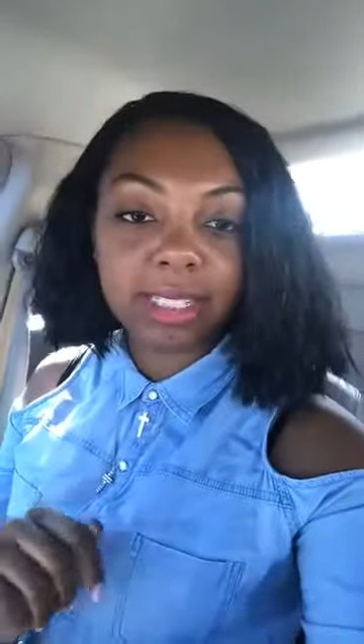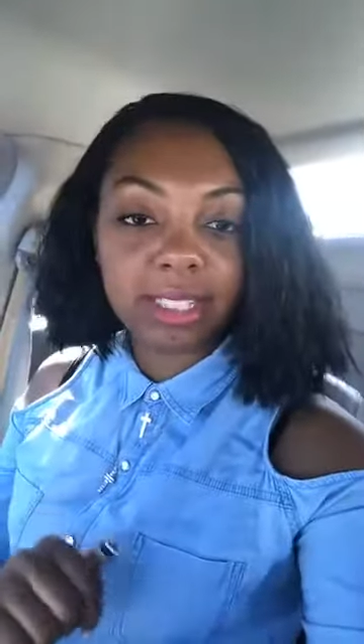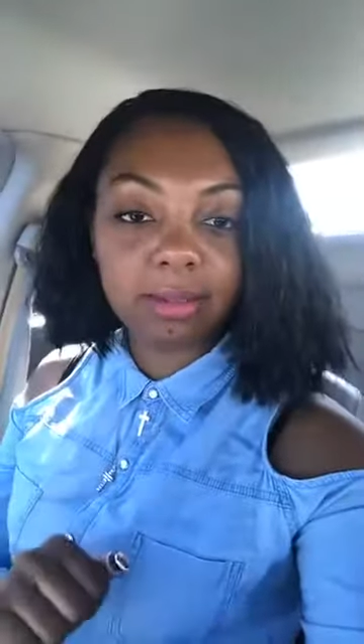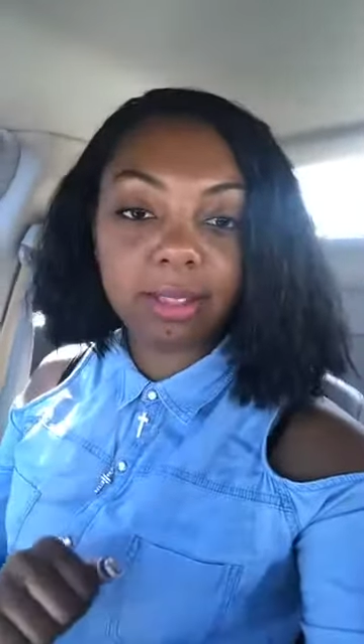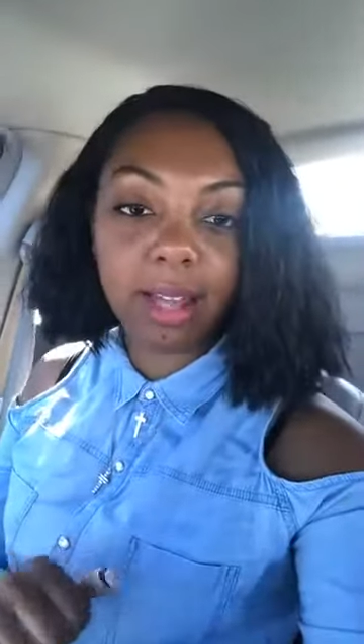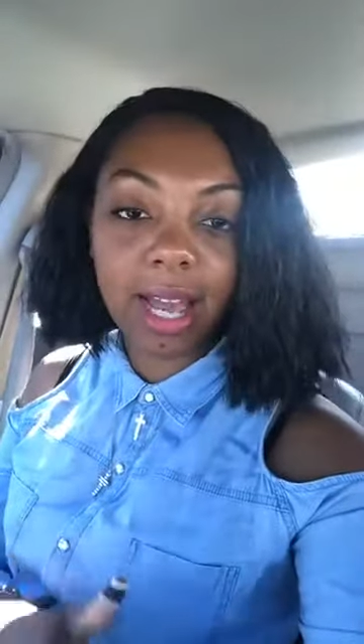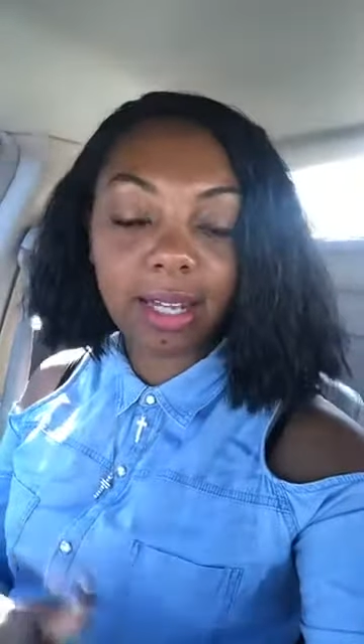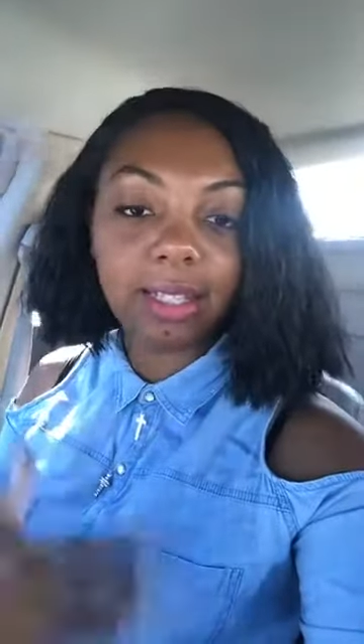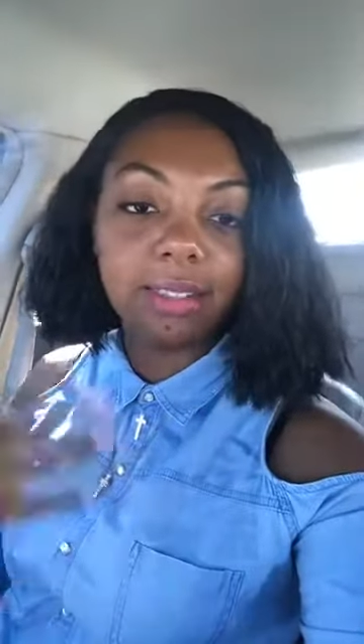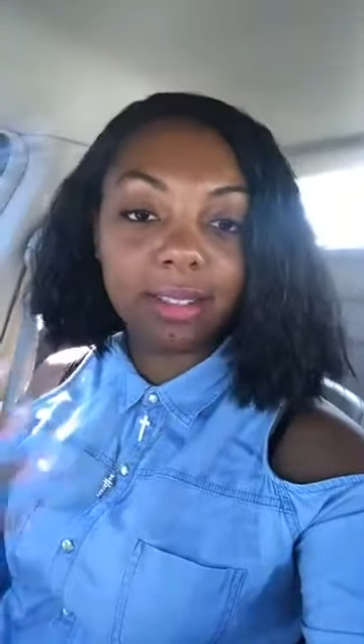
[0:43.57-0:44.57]
tips on how
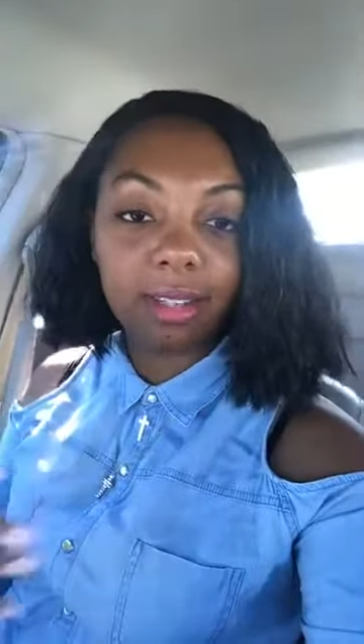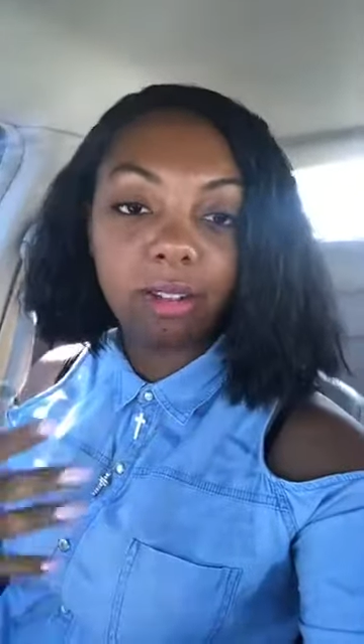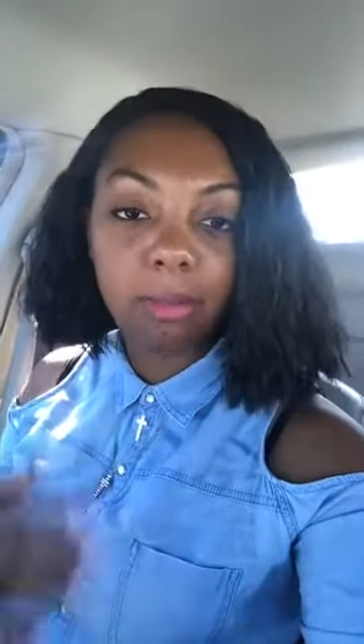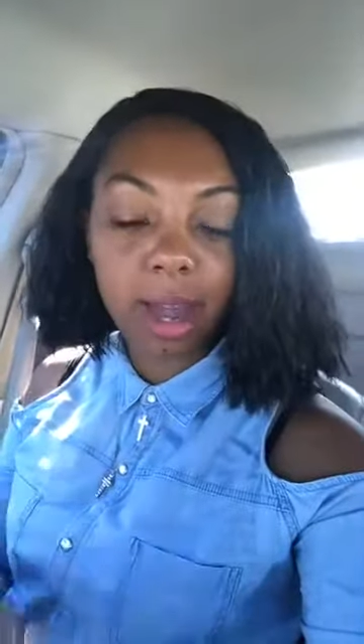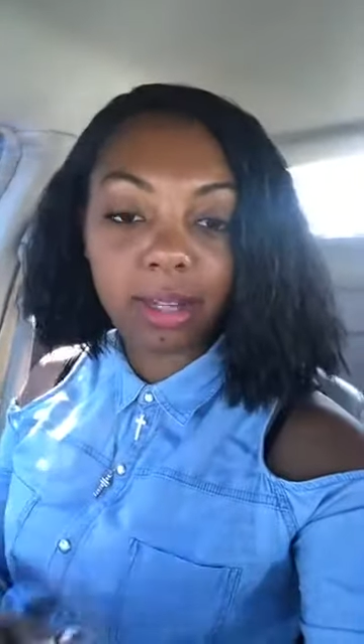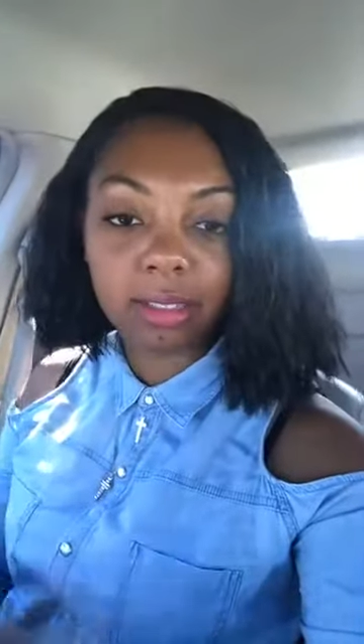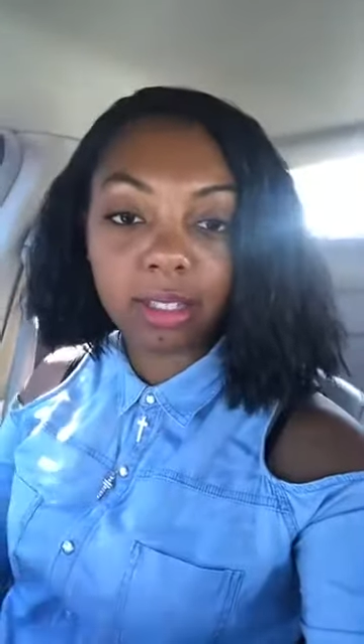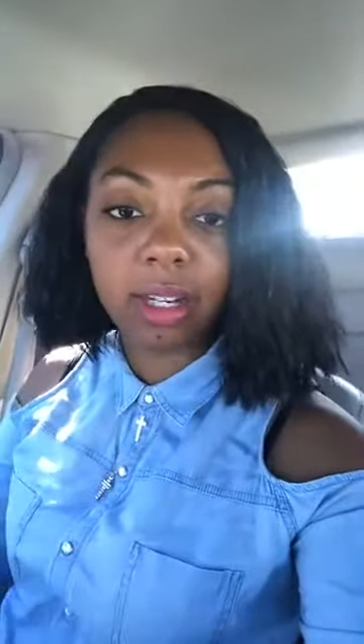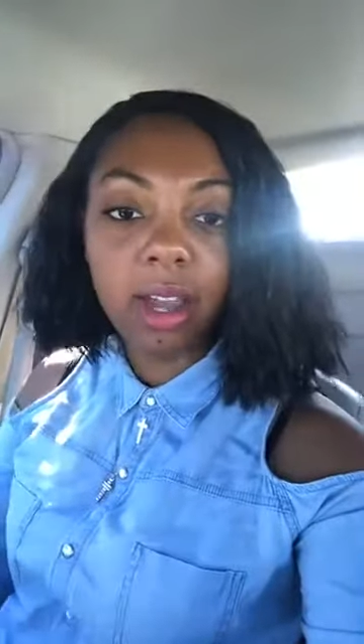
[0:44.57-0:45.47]
to continue to monitor,